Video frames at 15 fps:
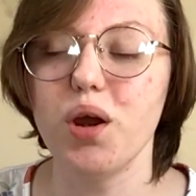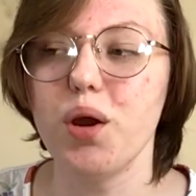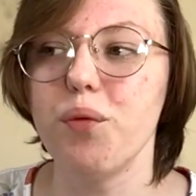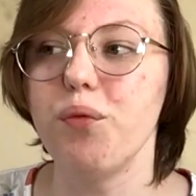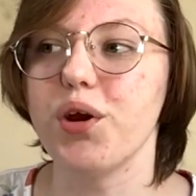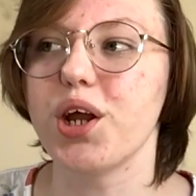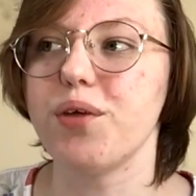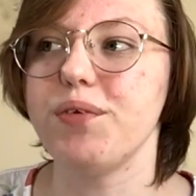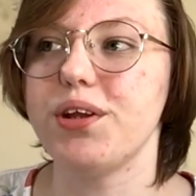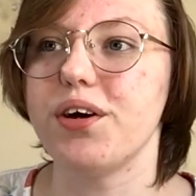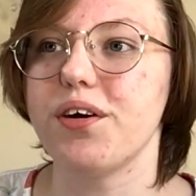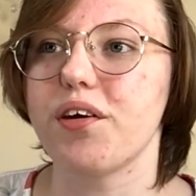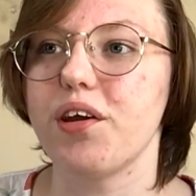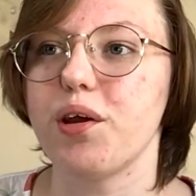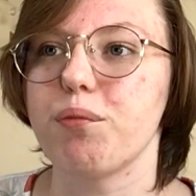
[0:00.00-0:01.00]
We're going to be
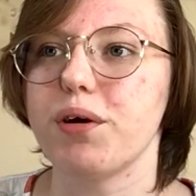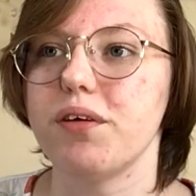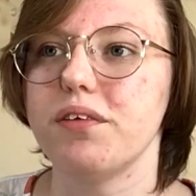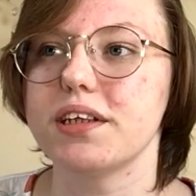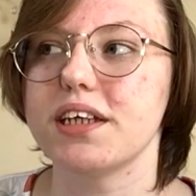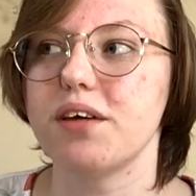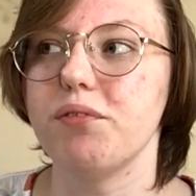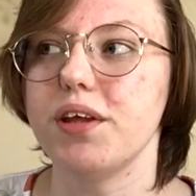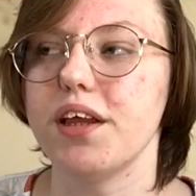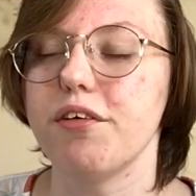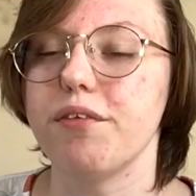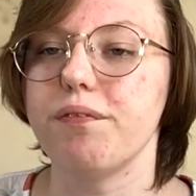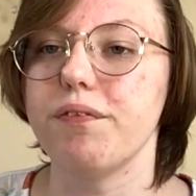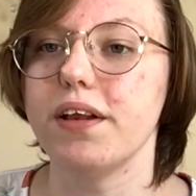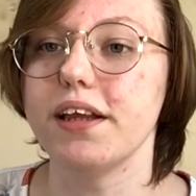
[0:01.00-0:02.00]
talking about some of the
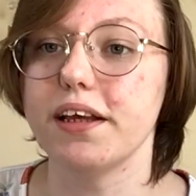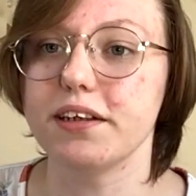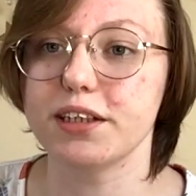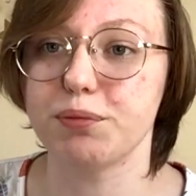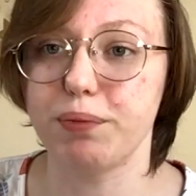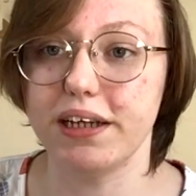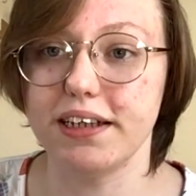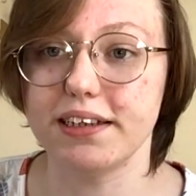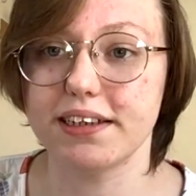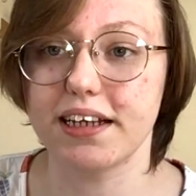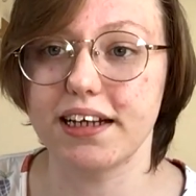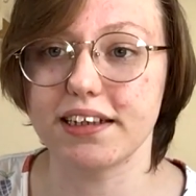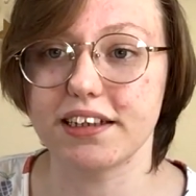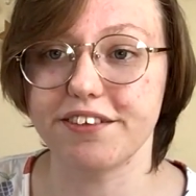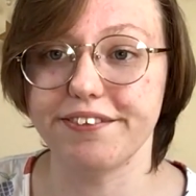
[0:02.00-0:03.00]
little space
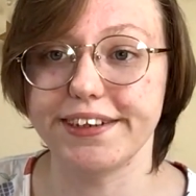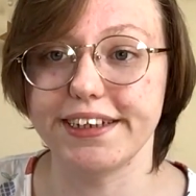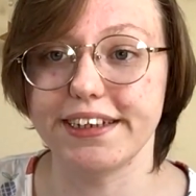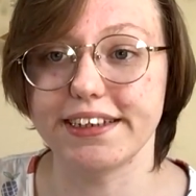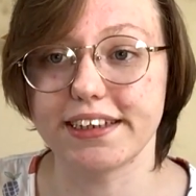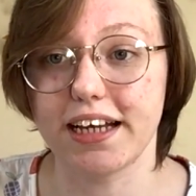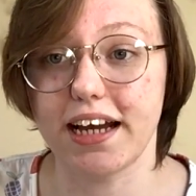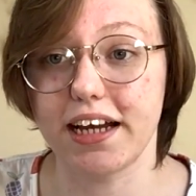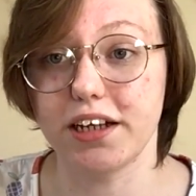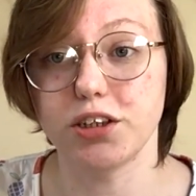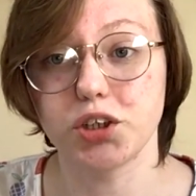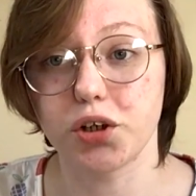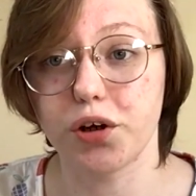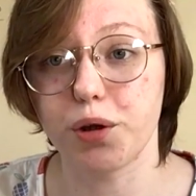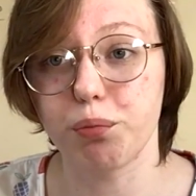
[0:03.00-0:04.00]
activities that I
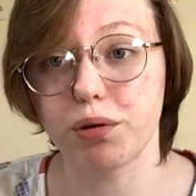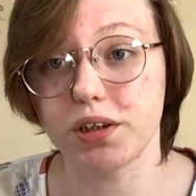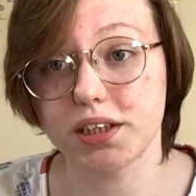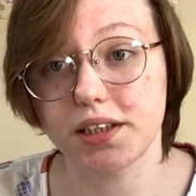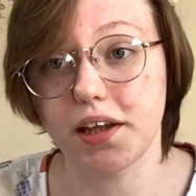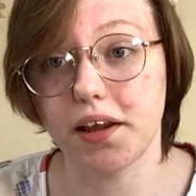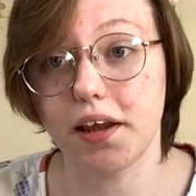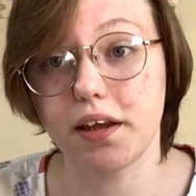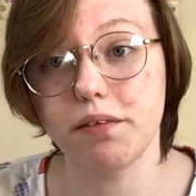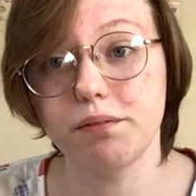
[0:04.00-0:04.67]
enjoy personally.